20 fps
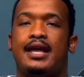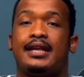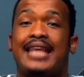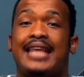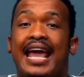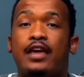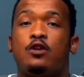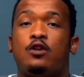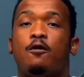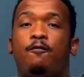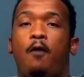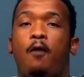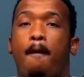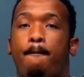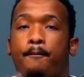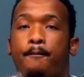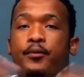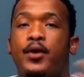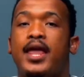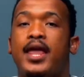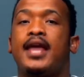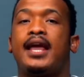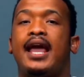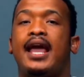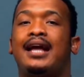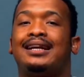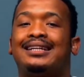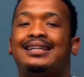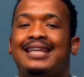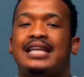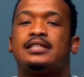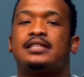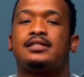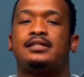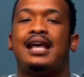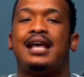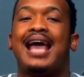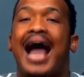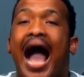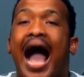Thank you for bringing this
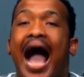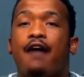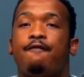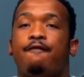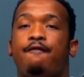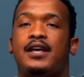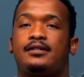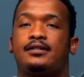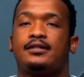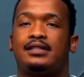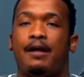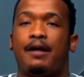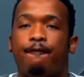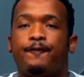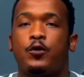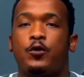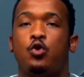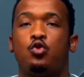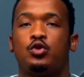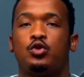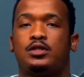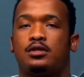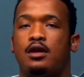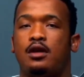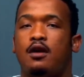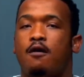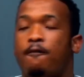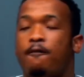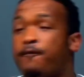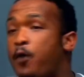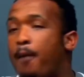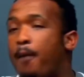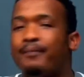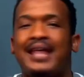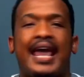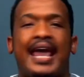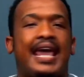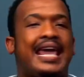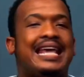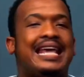harvest, the fruits from
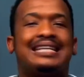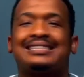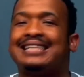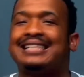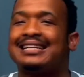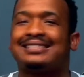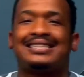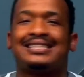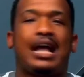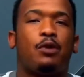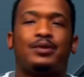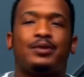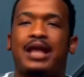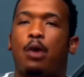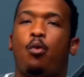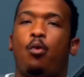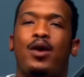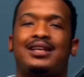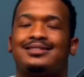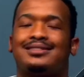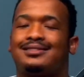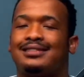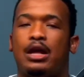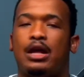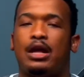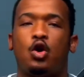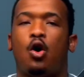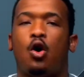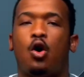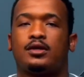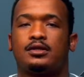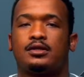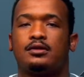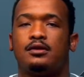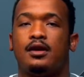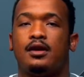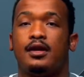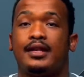the east, the south, the west, the north.